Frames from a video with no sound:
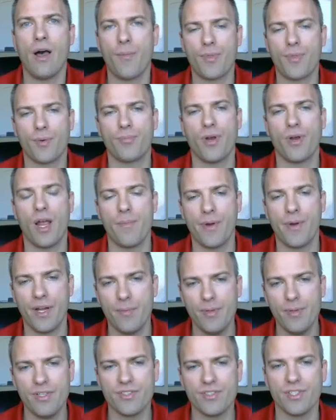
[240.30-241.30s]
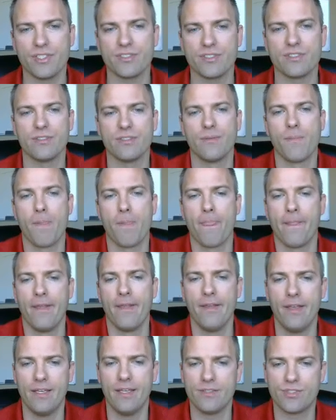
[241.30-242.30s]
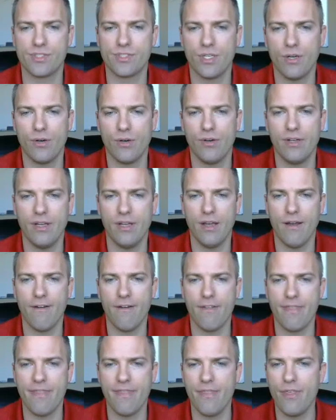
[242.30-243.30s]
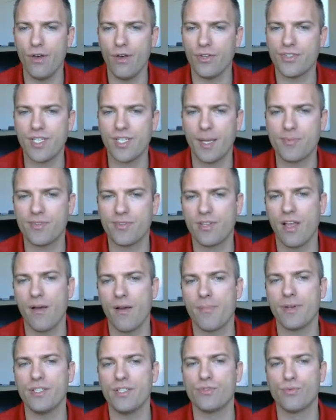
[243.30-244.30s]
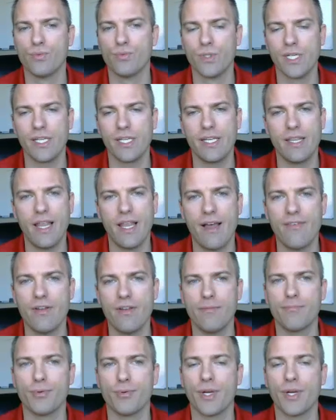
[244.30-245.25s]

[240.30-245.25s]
help their primary business. And so those types of companies really love it.